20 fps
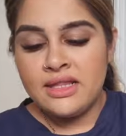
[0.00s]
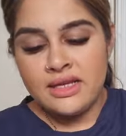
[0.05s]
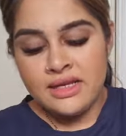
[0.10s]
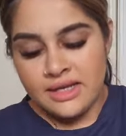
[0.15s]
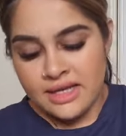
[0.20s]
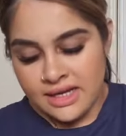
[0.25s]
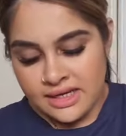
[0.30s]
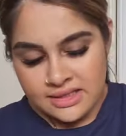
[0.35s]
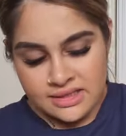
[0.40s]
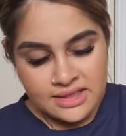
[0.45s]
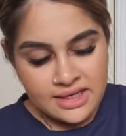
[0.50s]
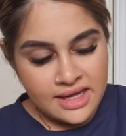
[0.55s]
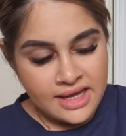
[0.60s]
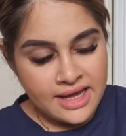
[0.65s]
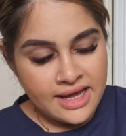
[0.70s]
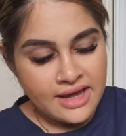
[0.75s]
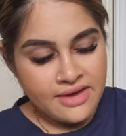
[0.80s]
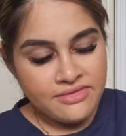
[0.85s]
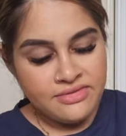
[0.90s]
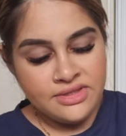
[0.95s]
Next, I
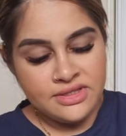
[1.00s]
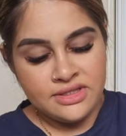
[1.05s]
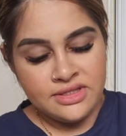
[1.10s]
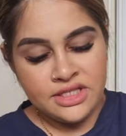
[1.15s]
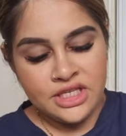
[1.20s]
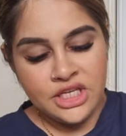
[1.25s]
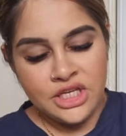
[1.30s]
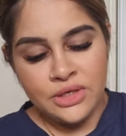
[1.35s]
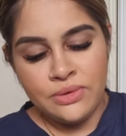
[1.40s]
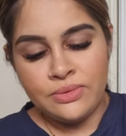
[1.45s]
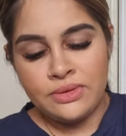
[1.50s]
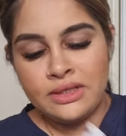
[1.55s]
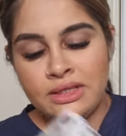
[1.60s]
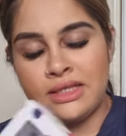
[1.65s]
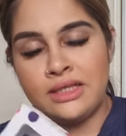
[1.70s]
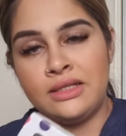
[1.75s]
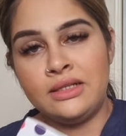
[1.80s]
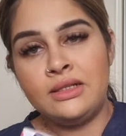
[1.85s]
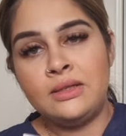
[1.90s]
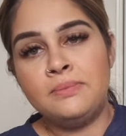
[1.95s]
have this cute
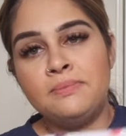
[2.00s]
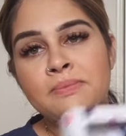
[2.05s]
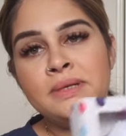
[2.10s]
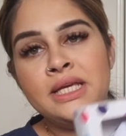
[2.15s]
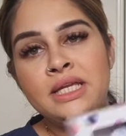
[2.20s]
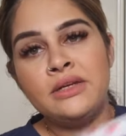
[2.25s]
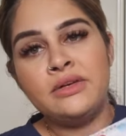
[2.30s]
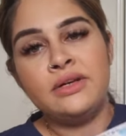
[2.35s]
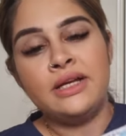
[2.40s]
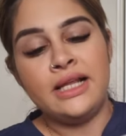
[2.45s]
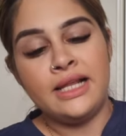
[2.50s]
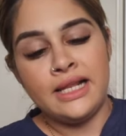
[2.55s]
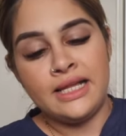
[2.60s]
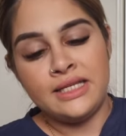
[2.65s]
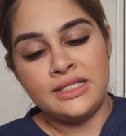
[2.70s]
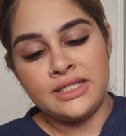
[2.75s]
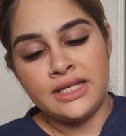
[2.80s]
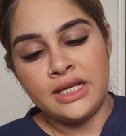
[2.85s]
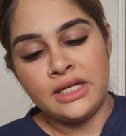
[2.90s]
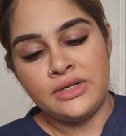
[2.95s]
little Peter
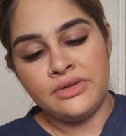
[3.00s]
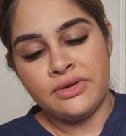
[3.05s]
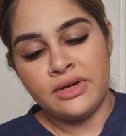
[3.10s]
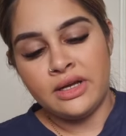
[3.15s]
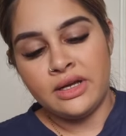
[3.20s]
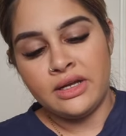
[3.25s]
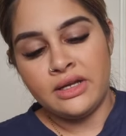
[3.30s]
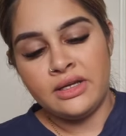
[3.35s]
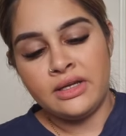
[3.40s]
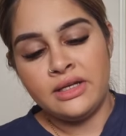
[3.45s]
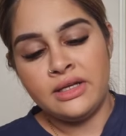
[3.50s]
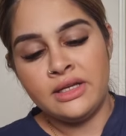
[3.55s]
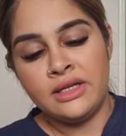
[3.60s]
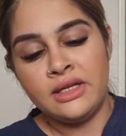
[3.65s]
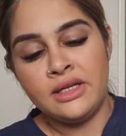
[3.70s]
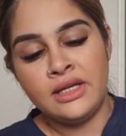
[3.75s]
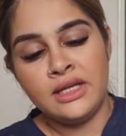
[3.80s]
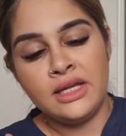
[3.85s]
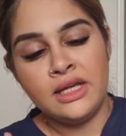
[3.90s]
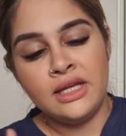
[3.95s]
Alexander
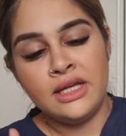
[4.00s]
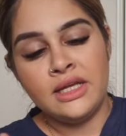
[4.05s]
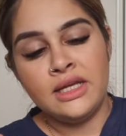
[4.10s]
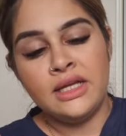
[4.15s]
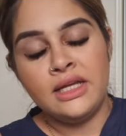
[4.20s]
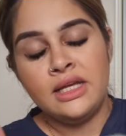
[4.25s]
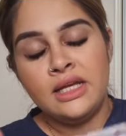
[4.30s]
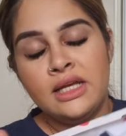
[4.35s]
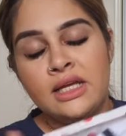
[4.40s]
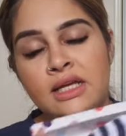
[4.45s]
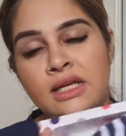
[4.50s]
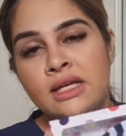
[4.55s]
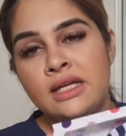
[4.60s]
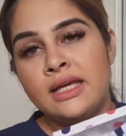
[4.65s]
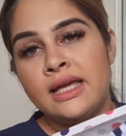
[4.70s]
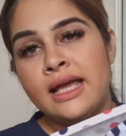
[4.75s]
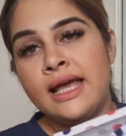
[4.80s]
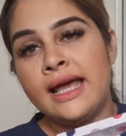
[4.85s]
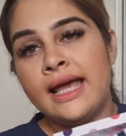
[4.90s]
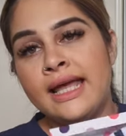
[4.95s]

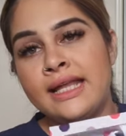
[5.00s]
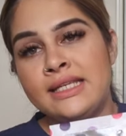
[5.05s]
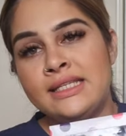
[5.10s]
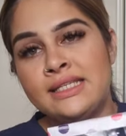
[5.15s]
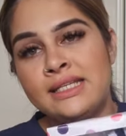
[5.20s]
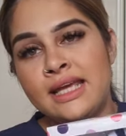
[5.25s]
hat